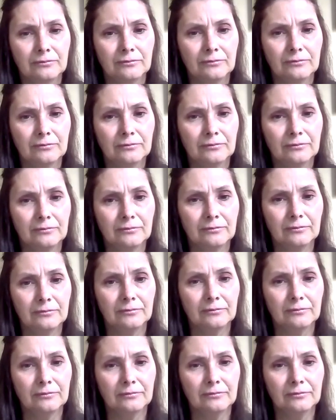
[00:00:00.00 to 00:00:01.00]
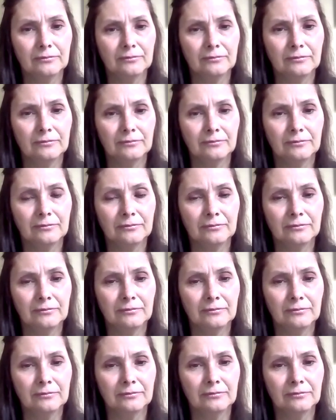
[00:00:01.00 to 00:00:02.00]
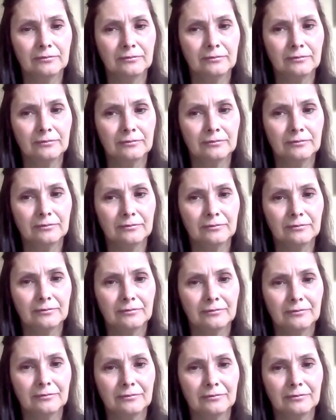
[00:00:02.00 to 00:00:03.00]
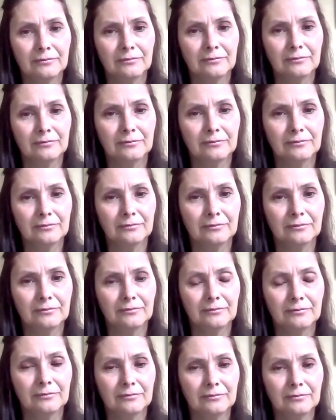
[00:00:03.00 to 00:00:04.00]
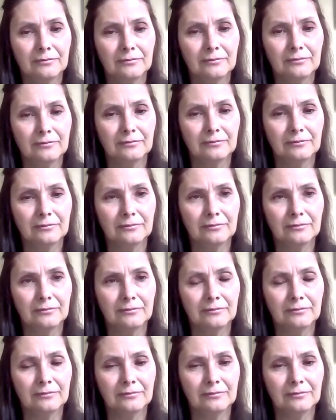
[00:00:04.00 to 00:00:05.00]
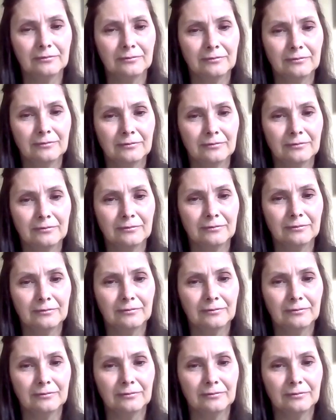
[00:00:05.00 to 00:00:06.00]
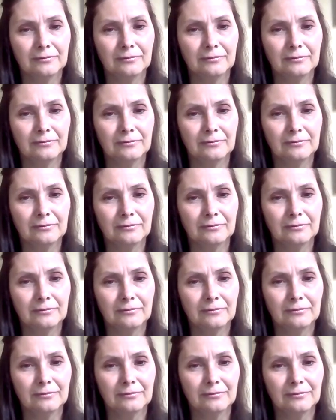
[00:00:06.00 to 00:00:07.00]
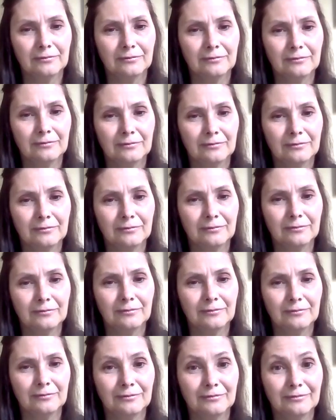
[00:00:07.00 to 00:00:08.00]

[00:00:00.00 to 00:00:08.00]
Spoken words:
(not speaking)